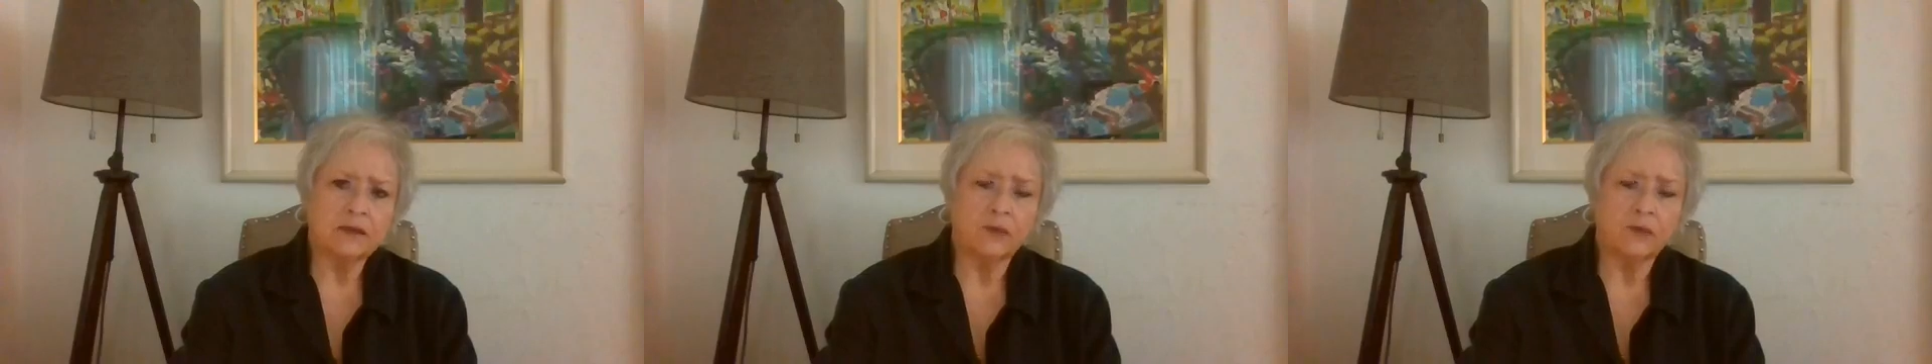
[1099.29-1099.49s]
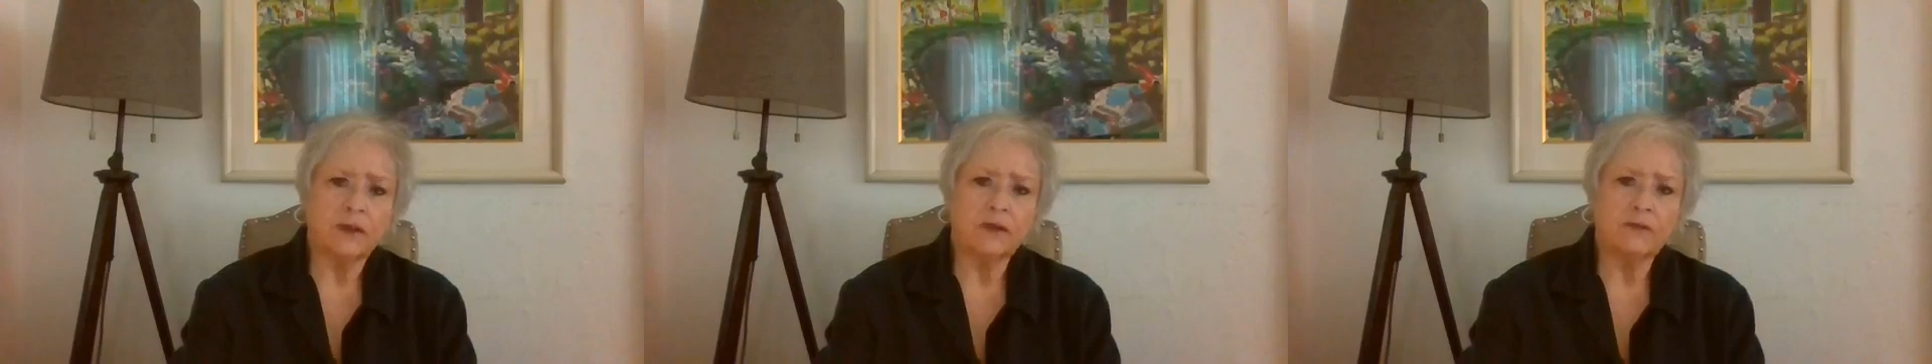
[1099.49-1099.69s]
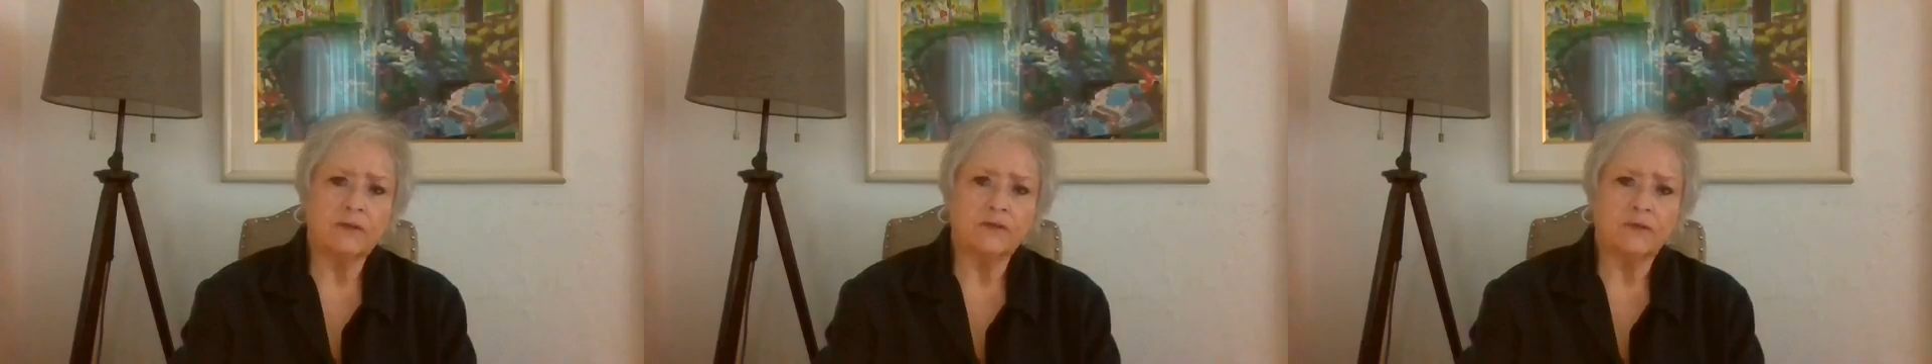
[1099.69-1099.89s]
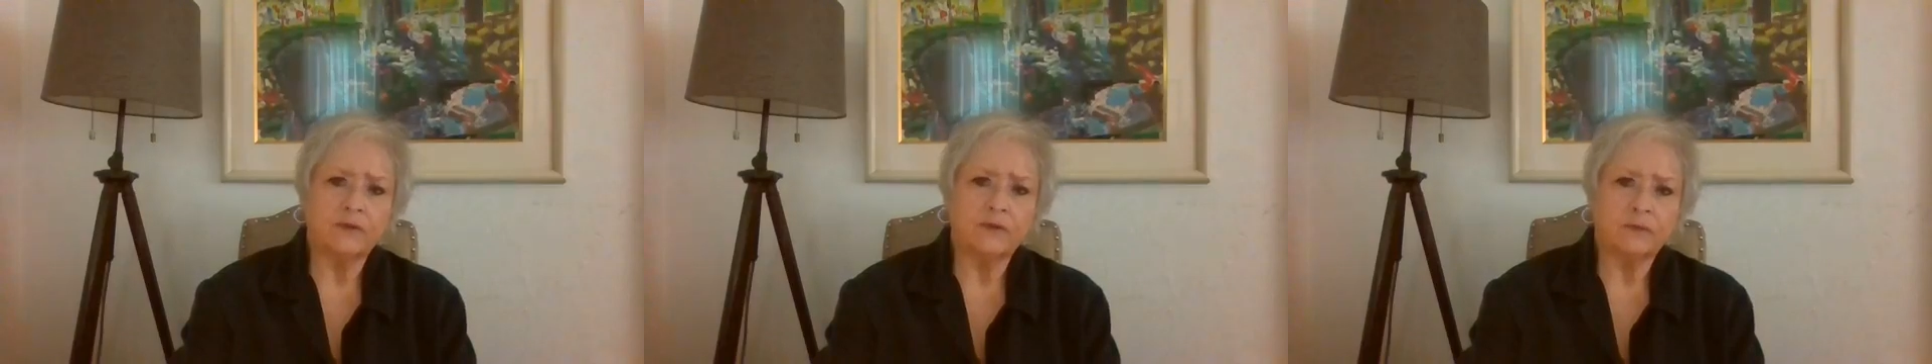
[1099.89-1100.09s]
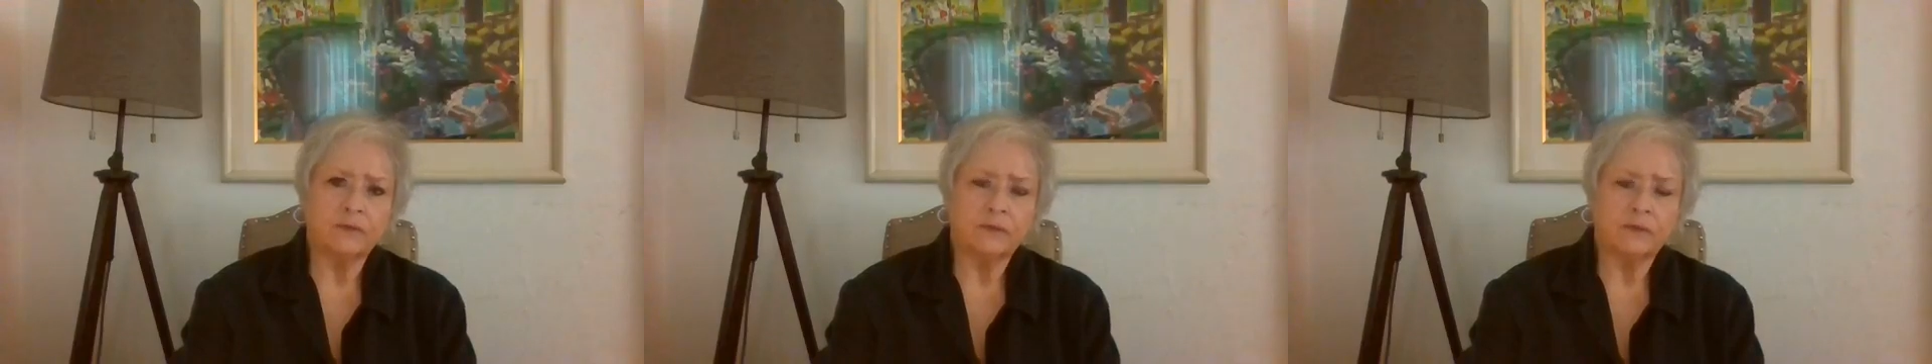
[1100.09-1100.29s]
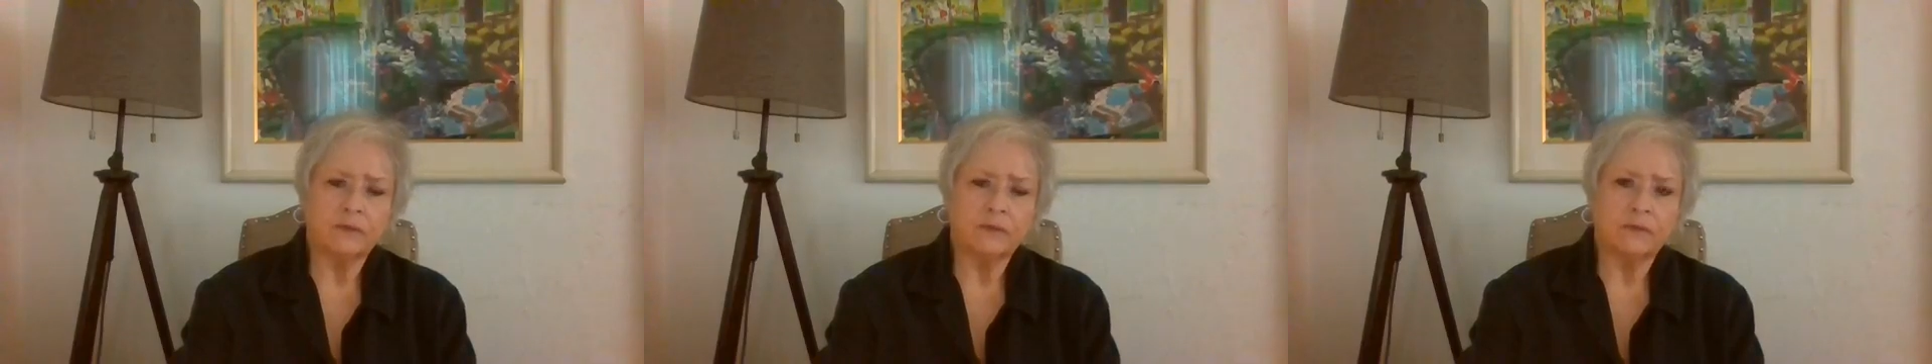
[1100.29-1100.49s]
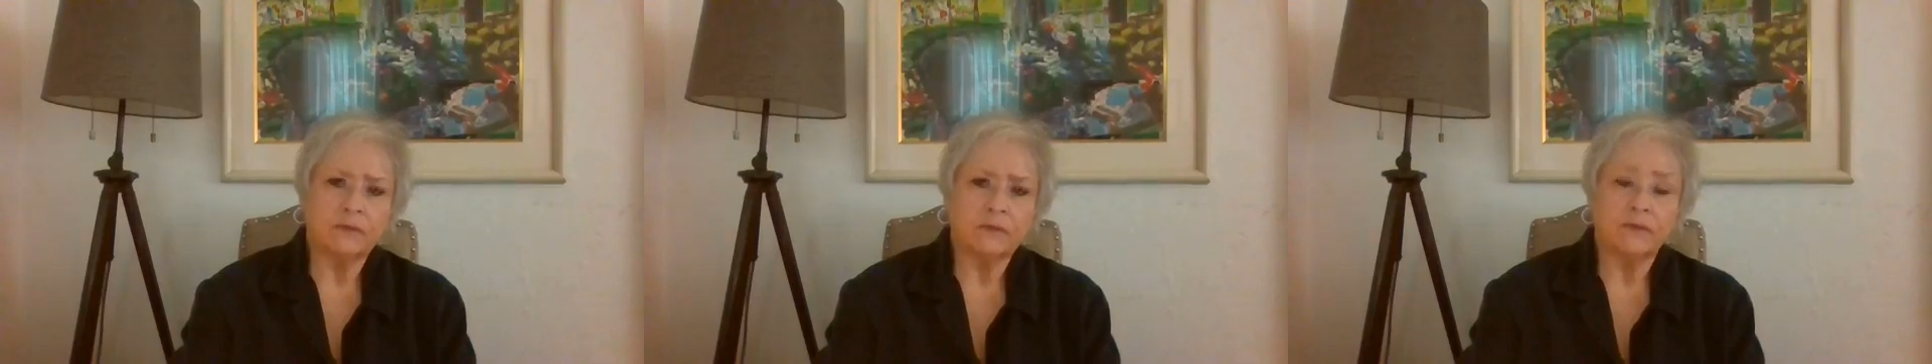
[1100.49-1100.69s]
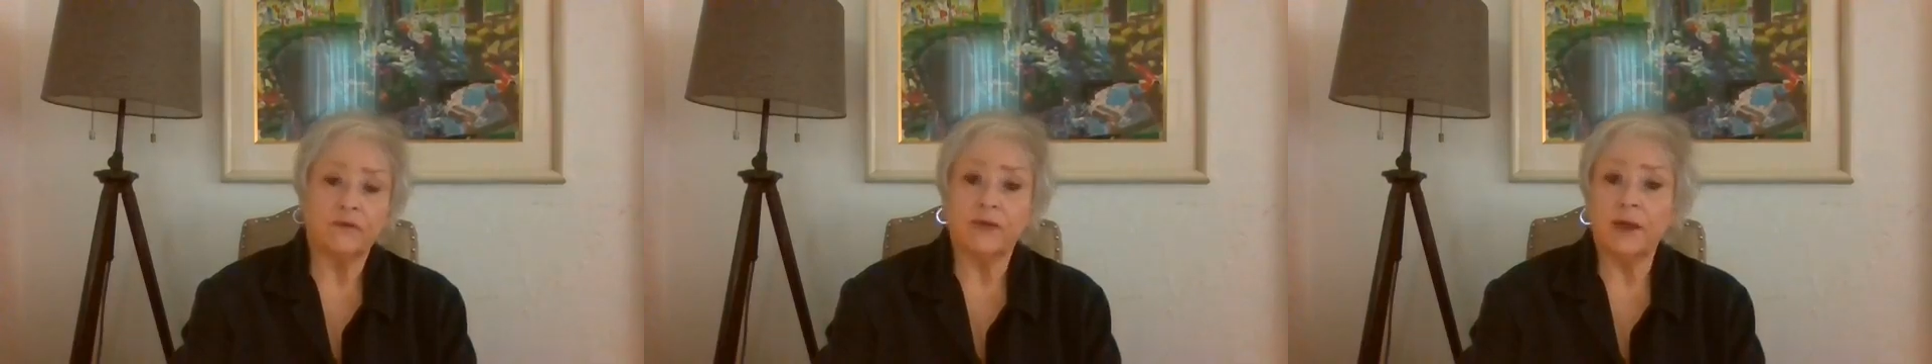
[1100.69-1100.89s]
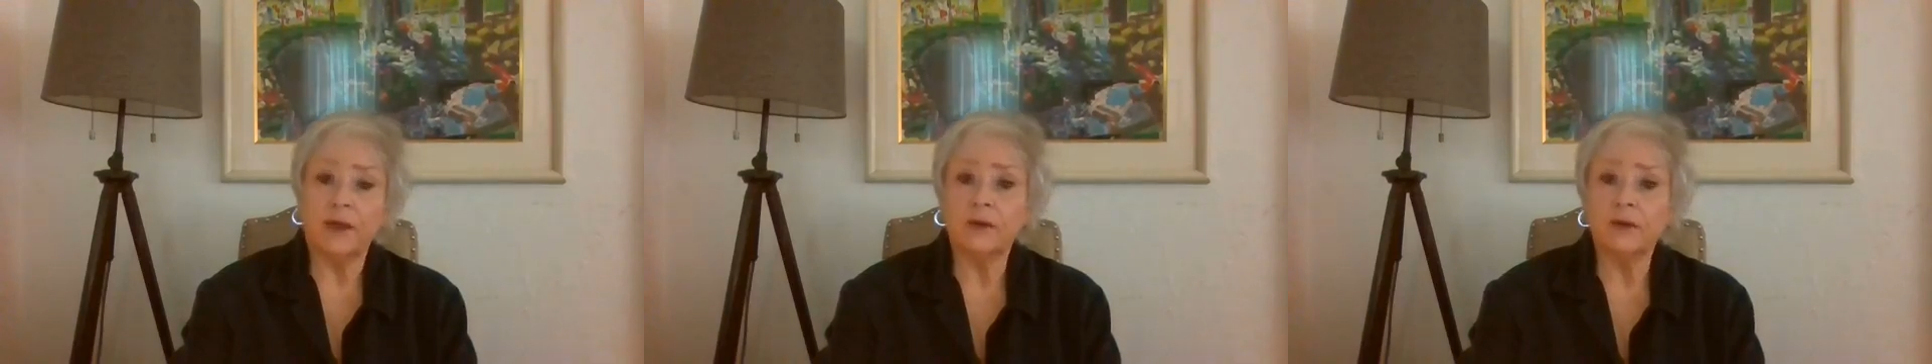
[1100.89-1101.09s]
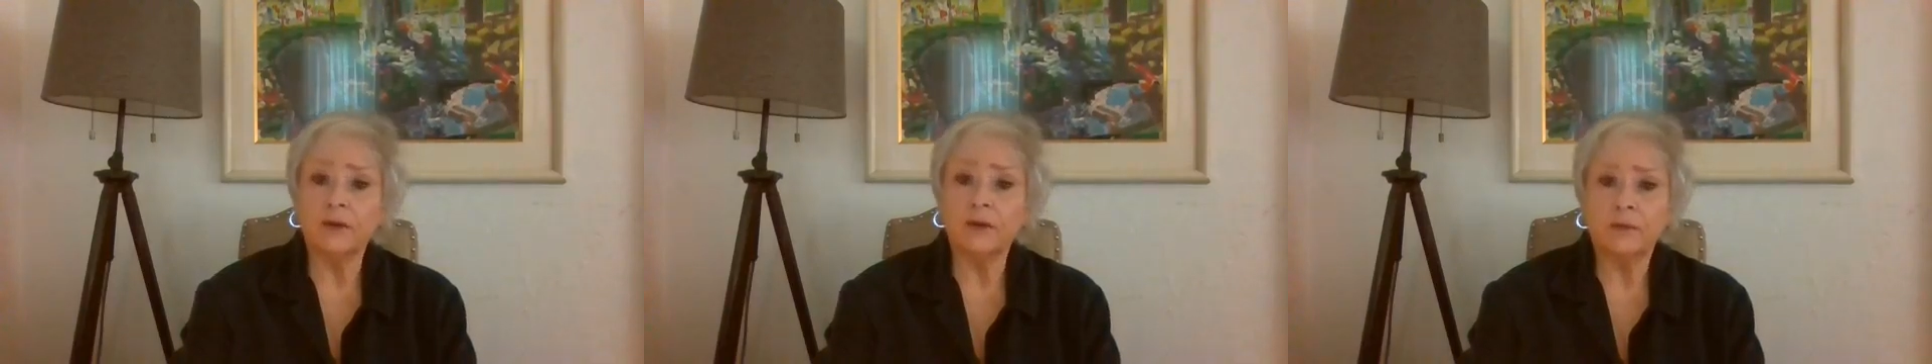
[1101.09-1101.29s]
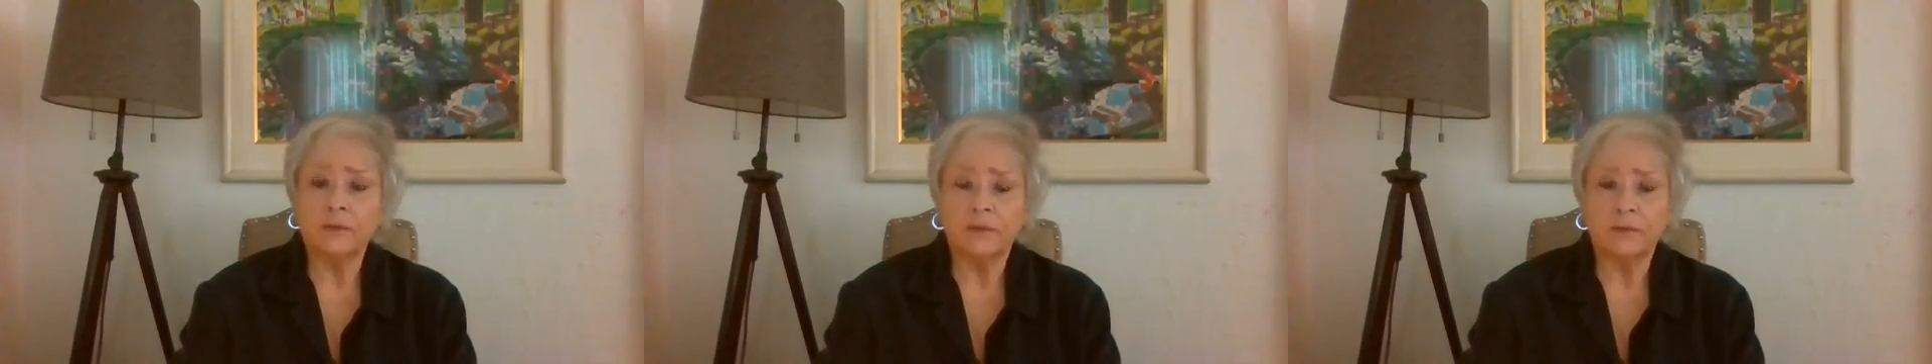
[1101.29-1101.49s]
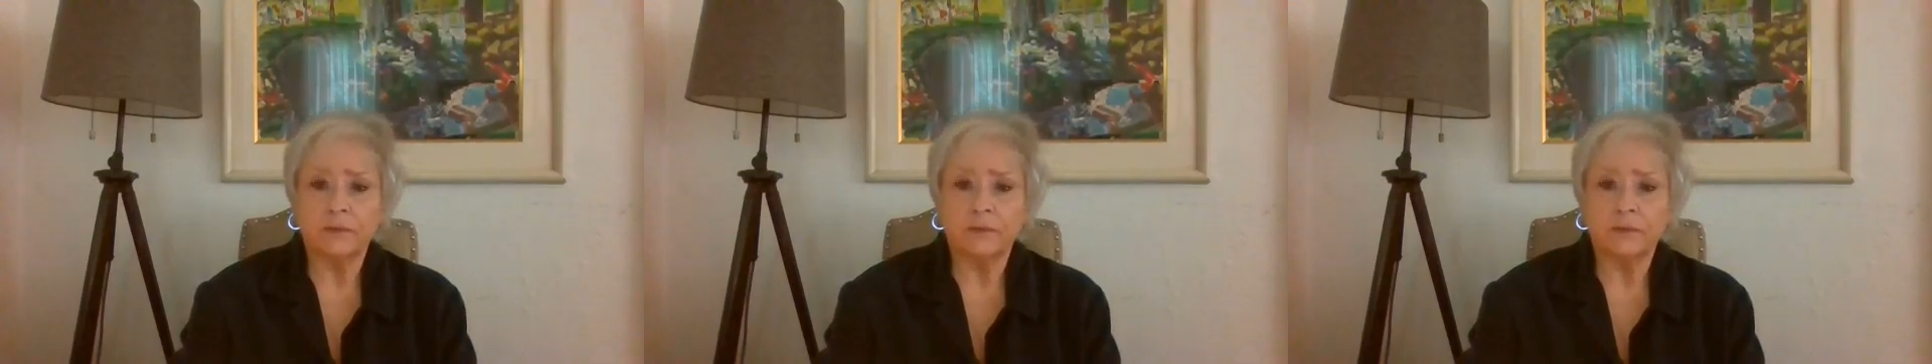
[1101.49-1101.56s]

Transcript: grief, fear,